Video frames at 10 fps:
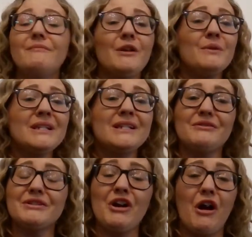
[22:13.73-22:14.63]
We
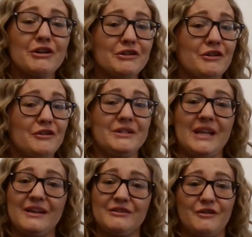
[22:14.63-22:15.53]
still talked to her,
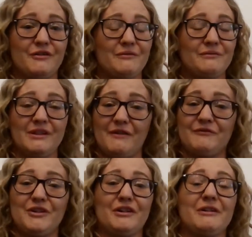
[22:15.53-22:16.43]
sang to her,
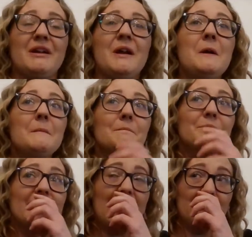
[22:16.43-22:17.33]
loved her,
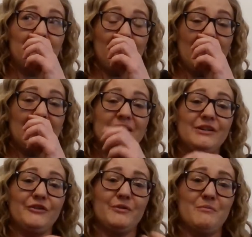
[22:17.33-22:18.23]
and we waited
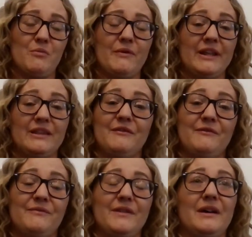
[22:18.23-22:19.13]
till
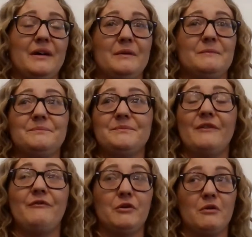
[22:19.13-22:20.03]
the
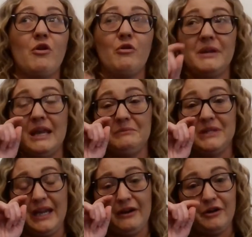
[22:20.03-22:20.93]
funeral home came
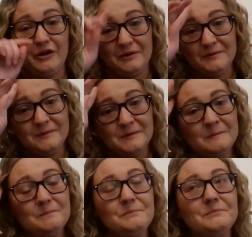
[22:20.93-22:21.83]
to get her,
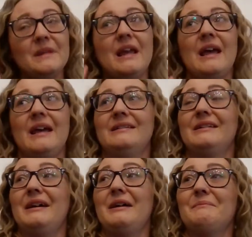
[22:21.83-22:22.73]
and
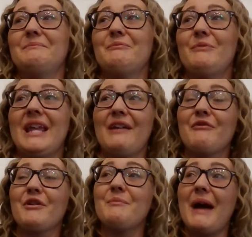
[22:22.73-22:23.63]
we gave
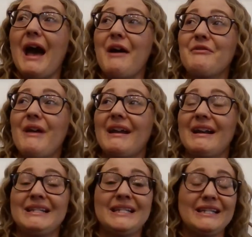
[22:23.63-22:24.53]
her a bath. And
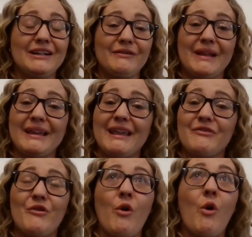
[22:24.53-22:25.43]
I still like
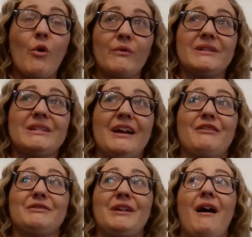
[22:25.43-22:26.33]
the whole
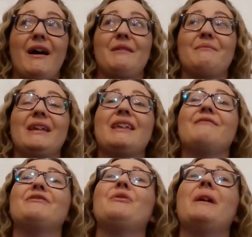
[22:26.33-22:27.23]
entire time, like
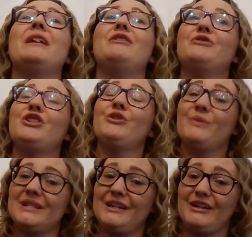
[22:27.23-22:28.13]
even though I knew she
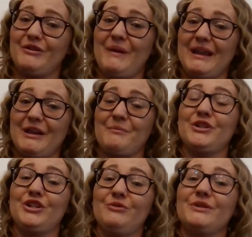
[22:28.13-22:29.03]
wasn't gonna wake up
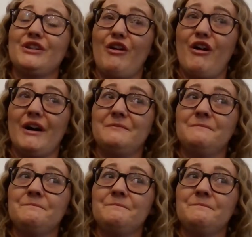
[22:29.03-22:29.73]
and she was gone,